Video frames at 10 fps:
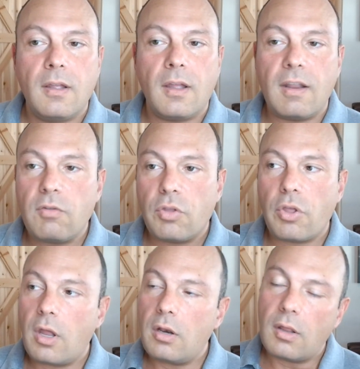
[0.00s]
I never
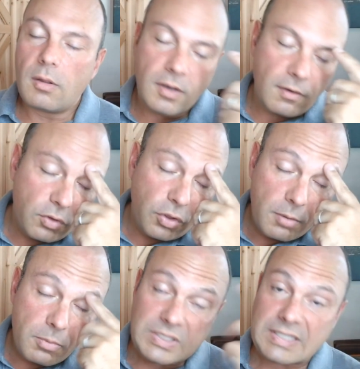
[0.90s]
thought
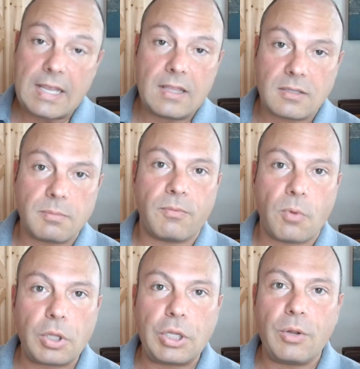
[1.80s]
about saying this
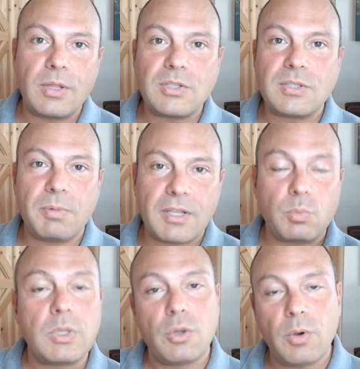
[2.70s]
before. It's just because
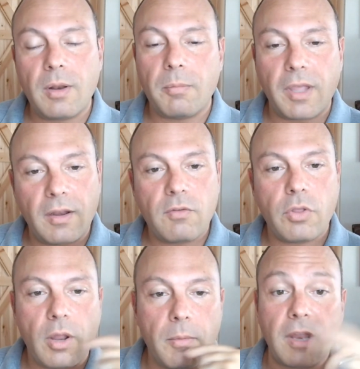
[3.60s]
we do it. I'm like, I never
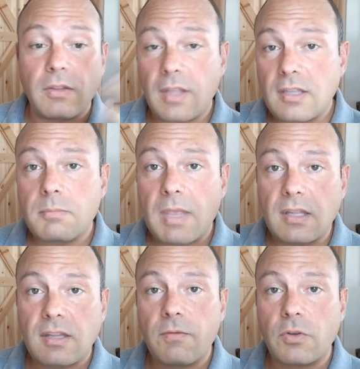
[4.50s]
thought about it. It does make
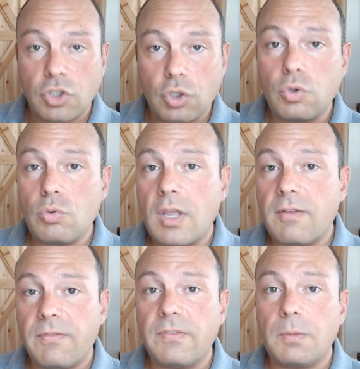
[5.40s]
a difference. You do get a
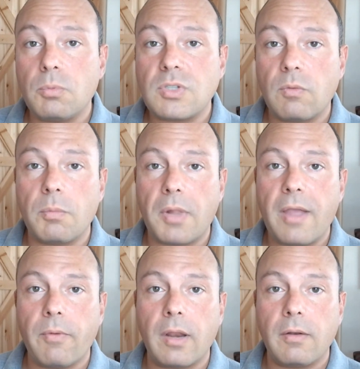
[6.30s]
50% reply
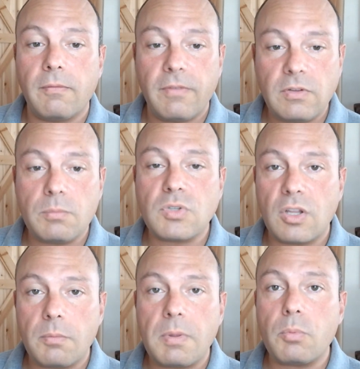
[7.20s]
rate. 50%
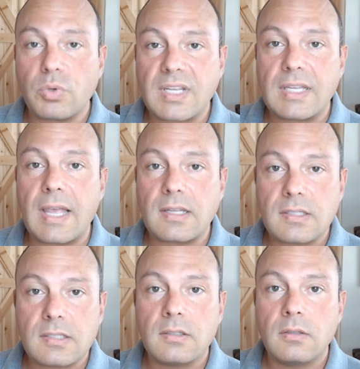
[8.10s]
of the people will say
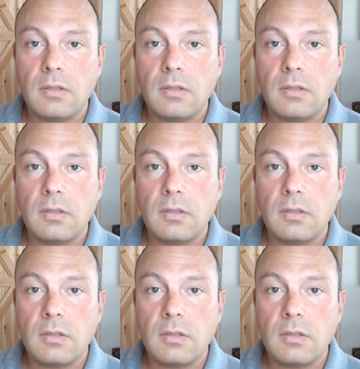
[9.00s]
yes.